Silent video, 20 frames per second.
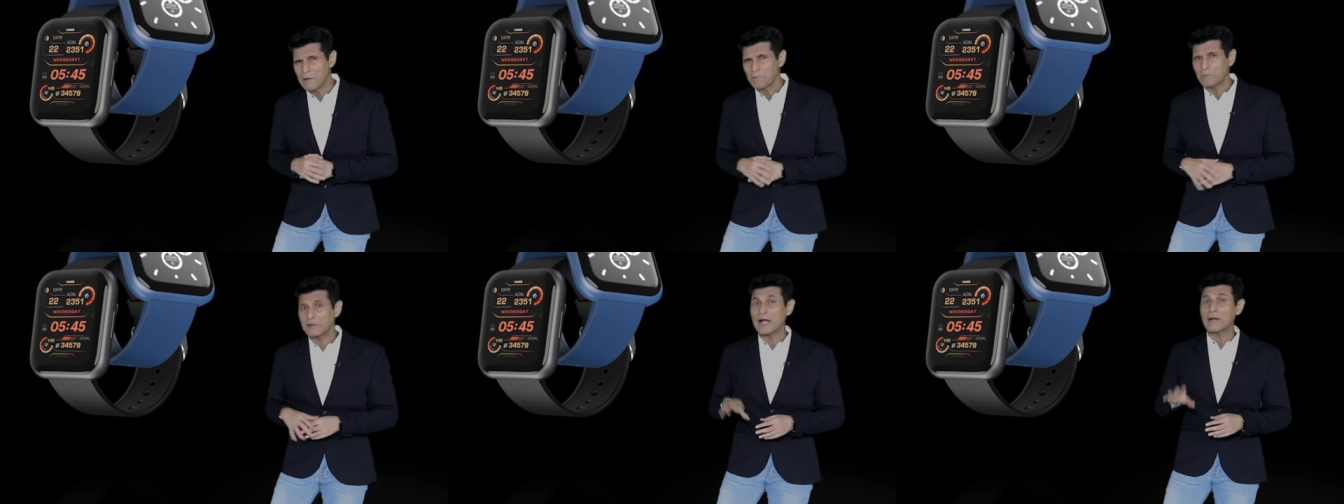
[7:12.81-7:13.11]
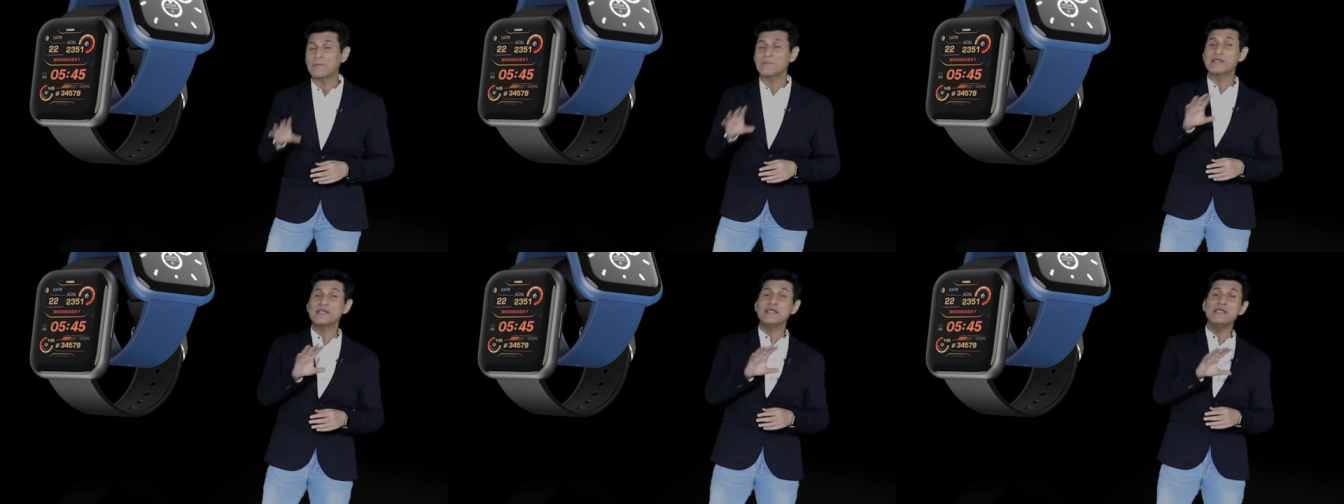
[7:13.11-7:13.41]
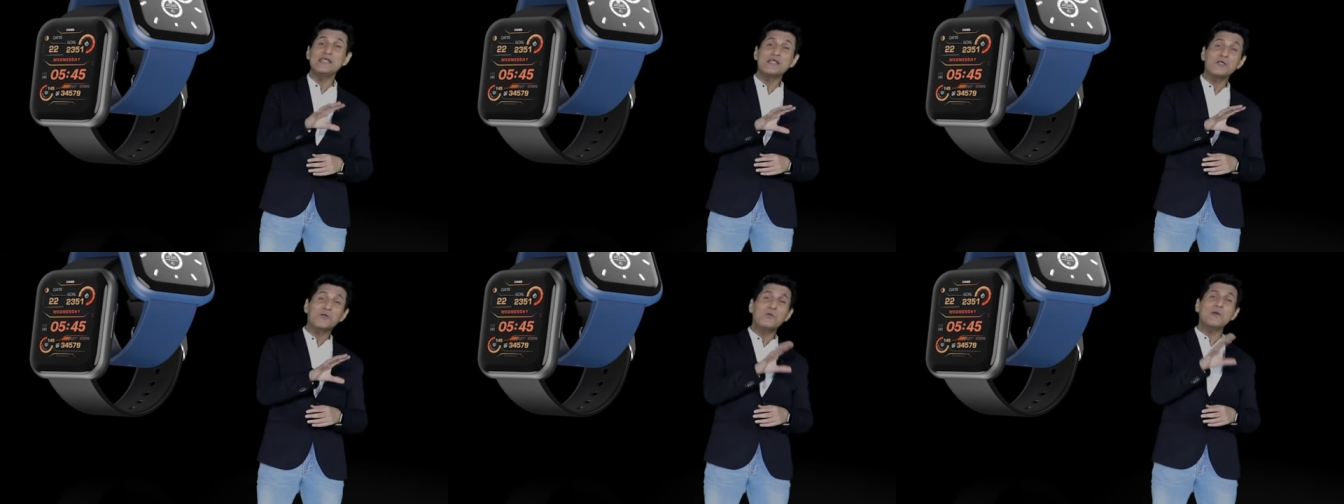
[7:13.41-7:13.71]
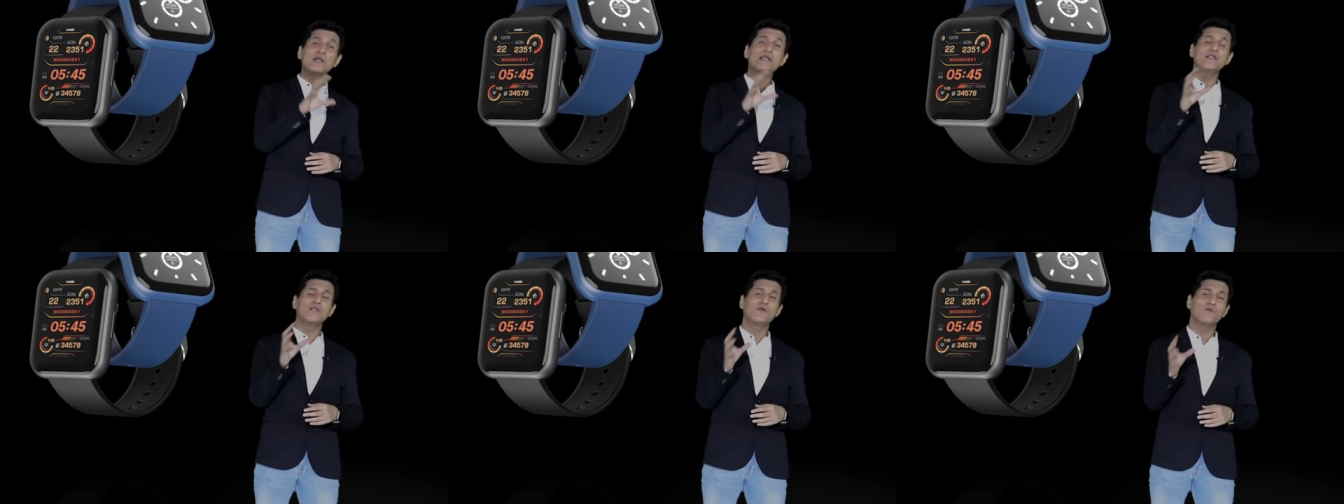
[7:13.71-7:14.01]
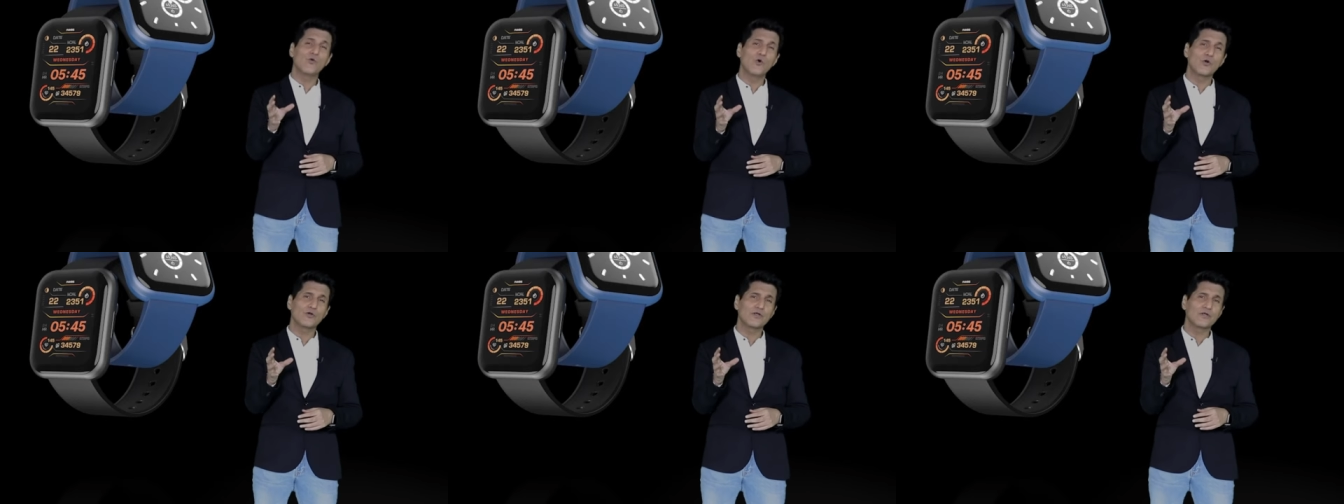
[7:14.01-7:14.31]
But I'm equally
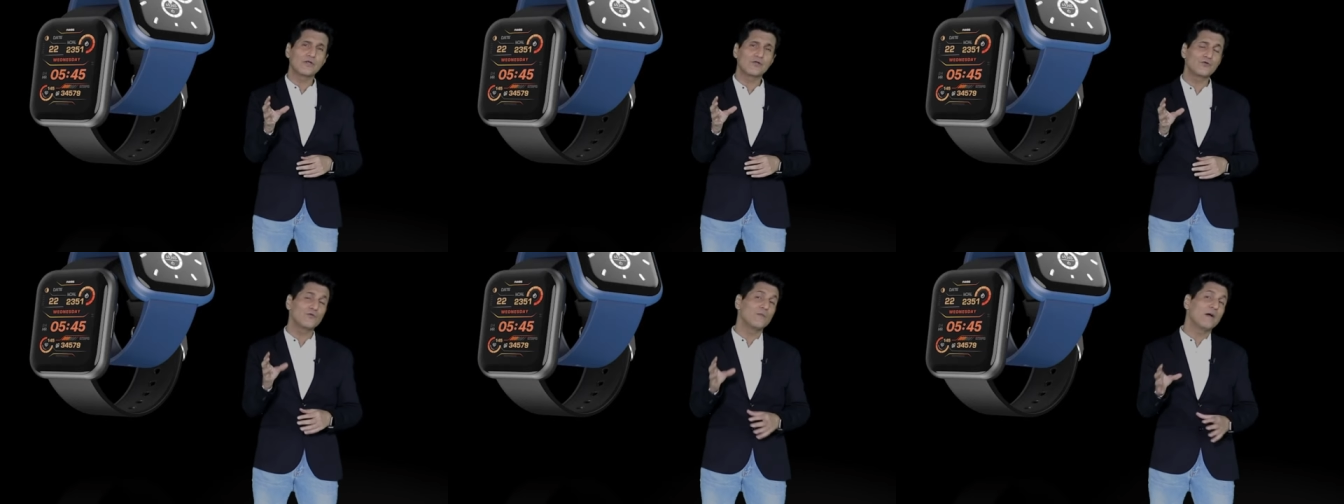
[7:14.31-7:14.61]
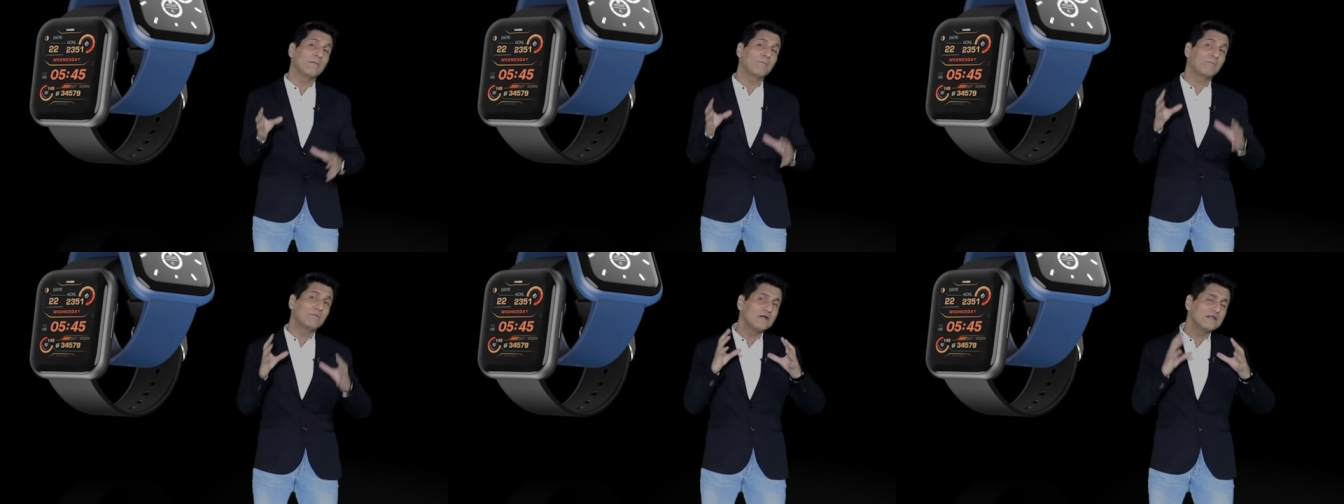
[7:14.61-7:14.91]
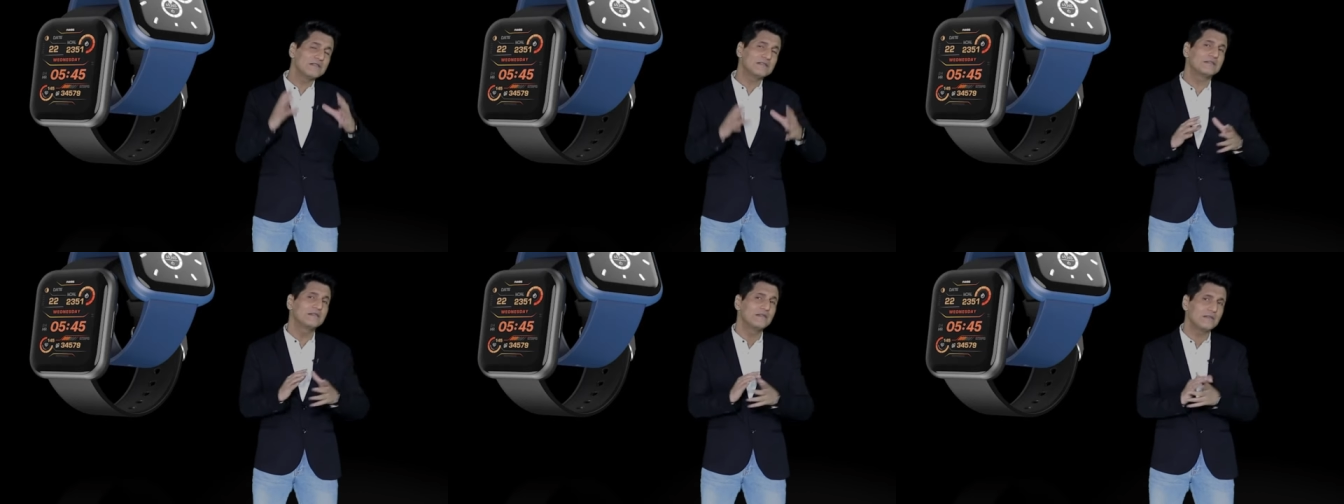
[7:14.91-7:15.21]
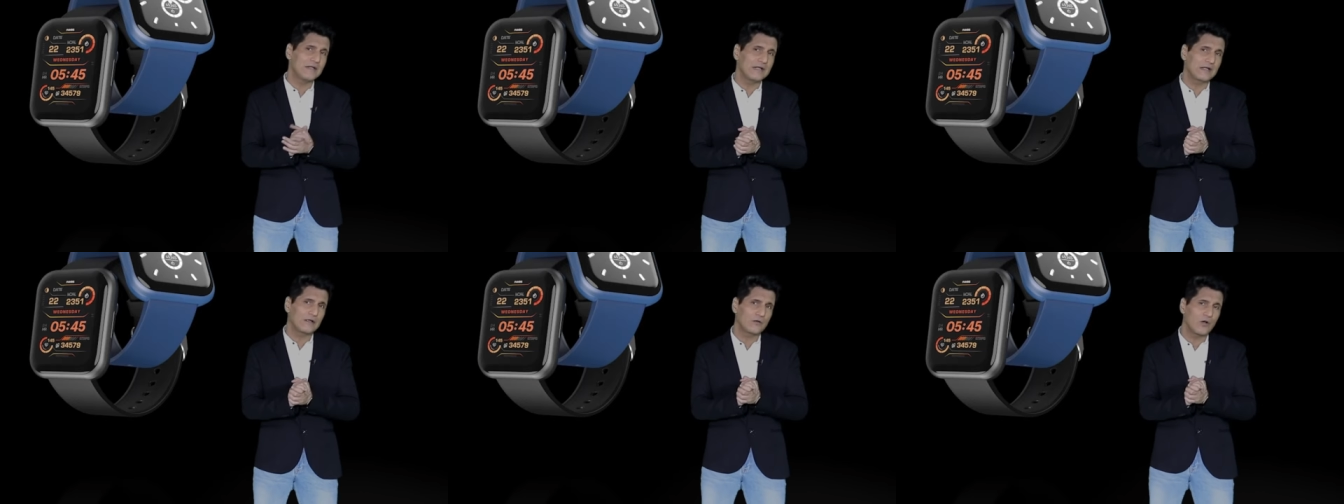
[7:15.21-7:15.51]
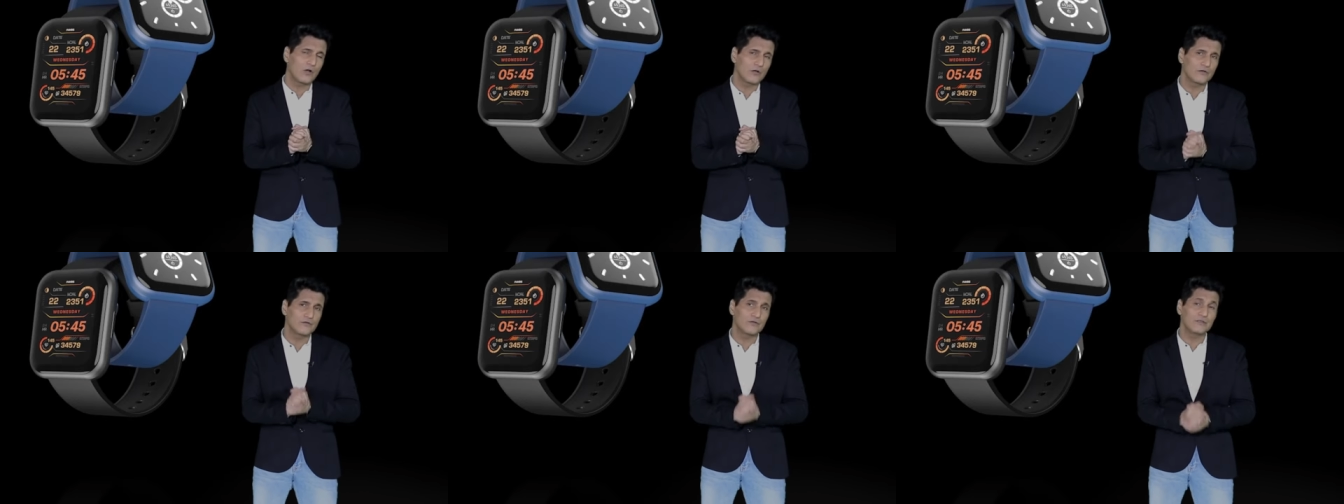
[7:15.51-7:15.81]
devoted to my personal
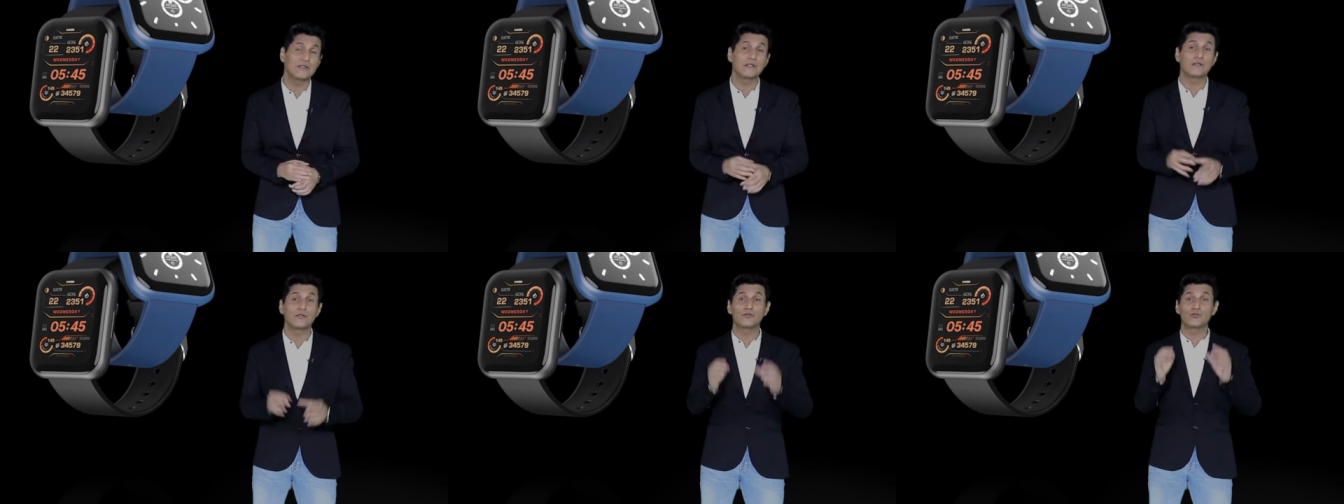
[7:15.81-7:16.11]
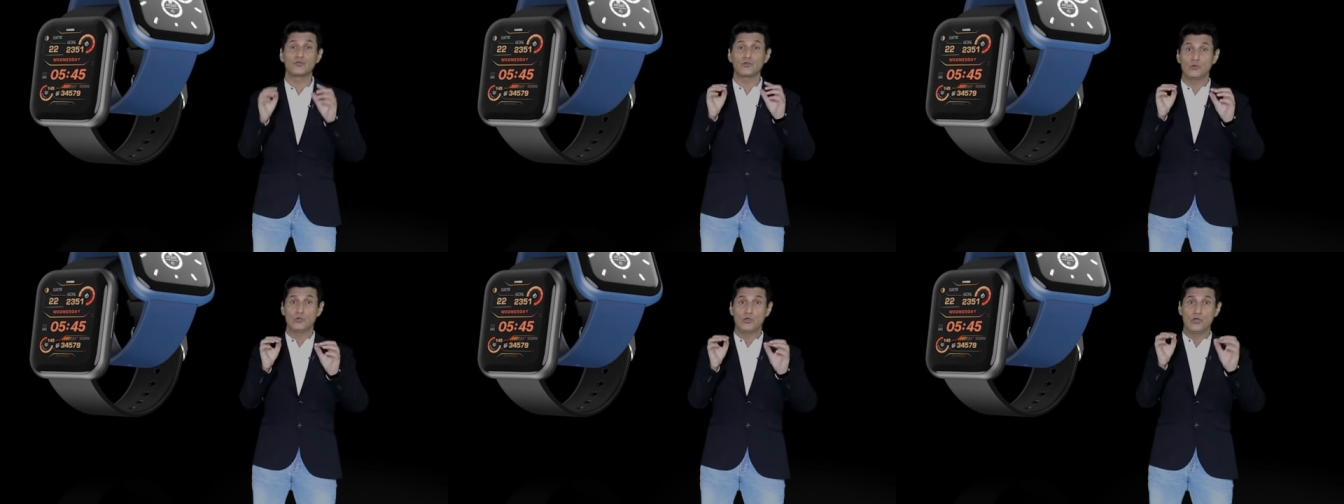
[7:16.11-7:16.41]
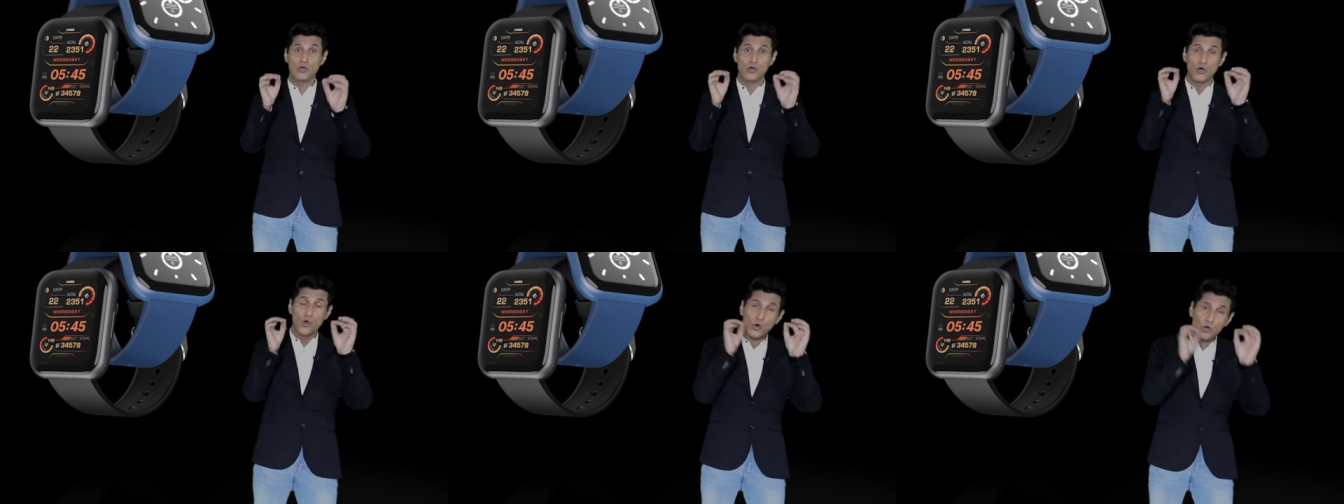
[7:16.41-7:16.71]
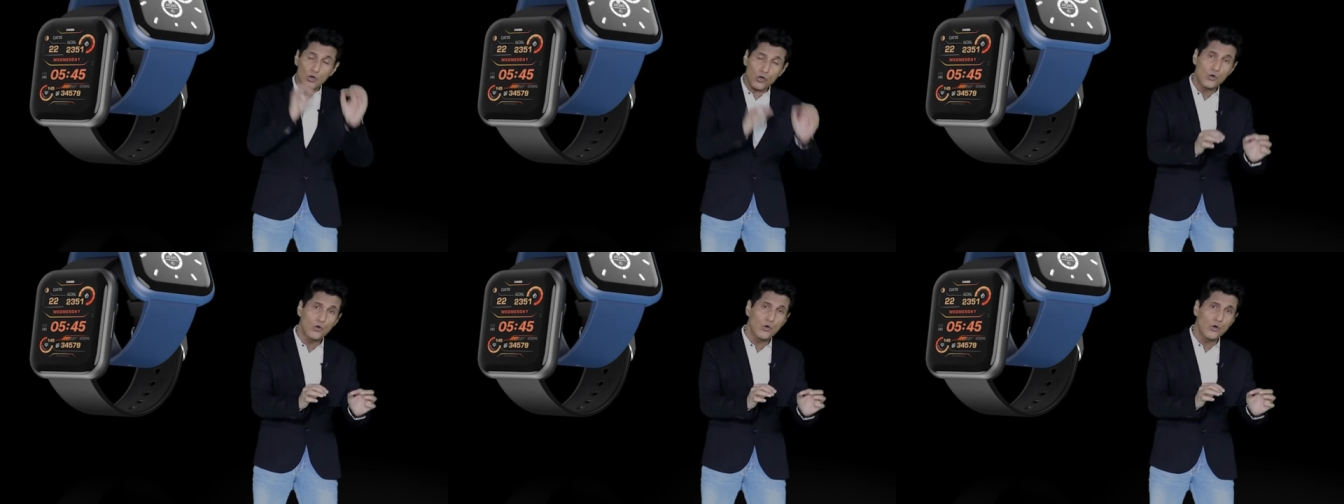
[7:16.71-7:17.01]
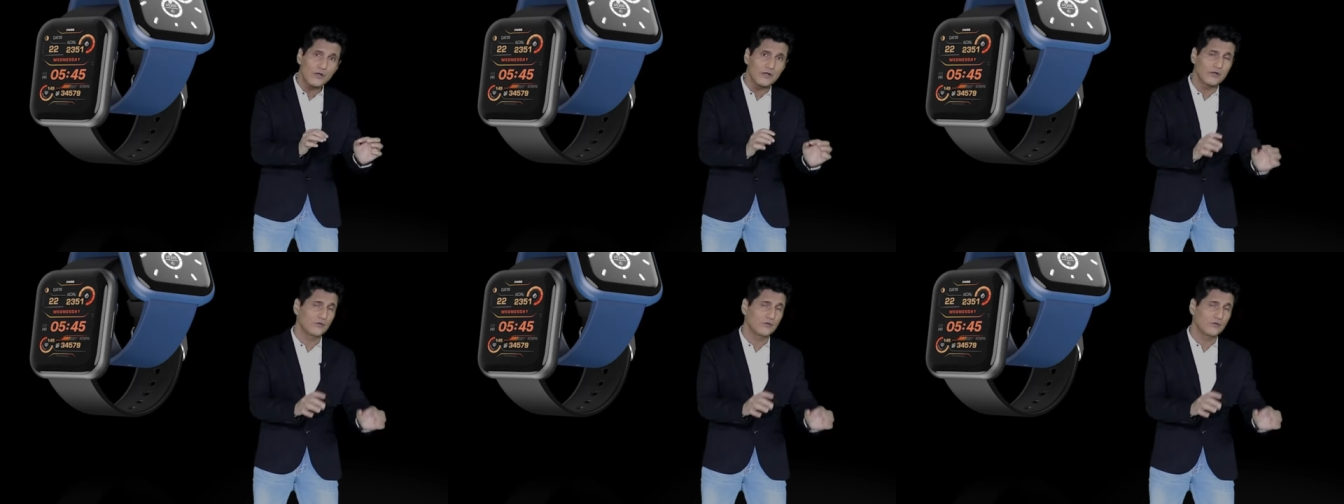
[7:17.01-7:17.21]
technology that it should look good,